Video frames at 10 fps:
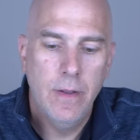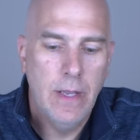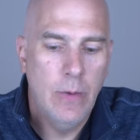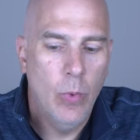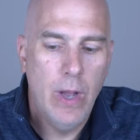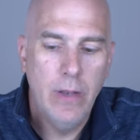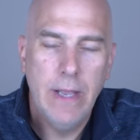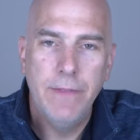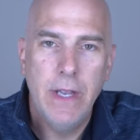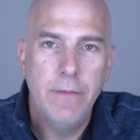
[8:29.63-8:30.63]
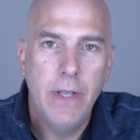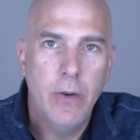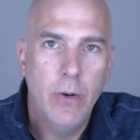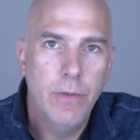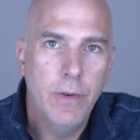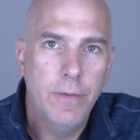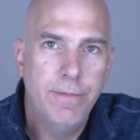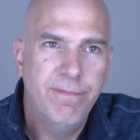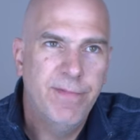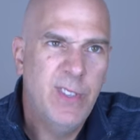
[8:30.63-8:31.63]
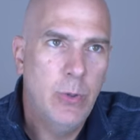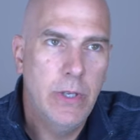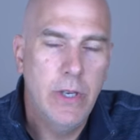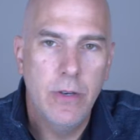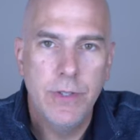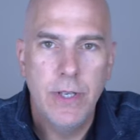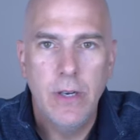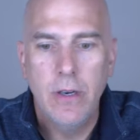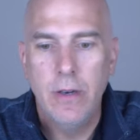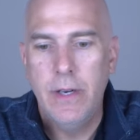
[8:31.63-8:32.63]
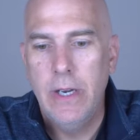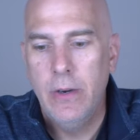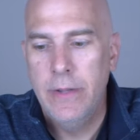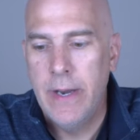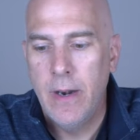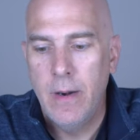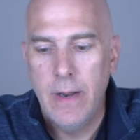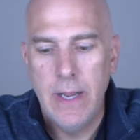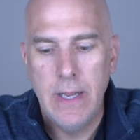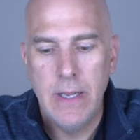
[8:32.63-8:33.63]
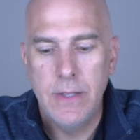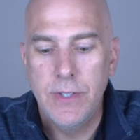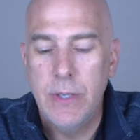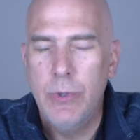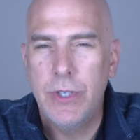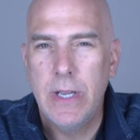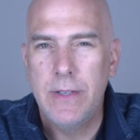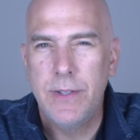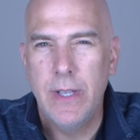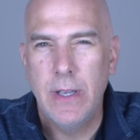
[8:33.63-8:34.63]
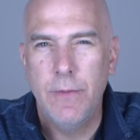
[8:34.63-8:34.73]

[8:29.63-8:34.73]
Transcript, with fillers: and wildlife that I've done over a few years here, here and there, and see what you guys think.